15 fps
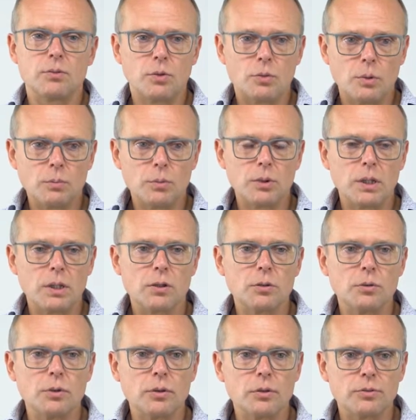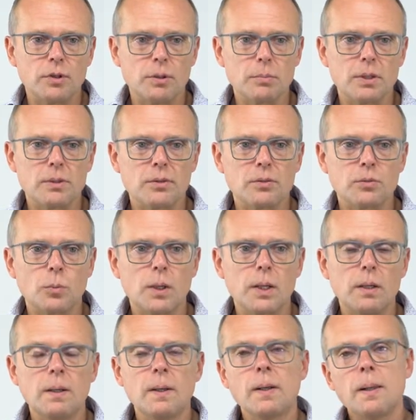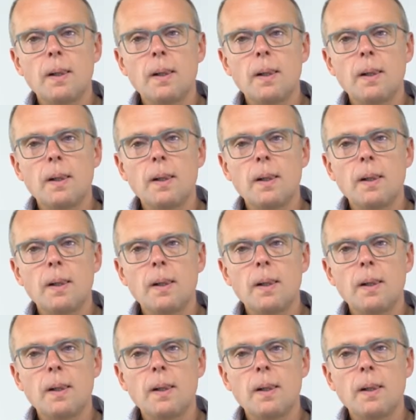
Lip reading: So we would include those families as well.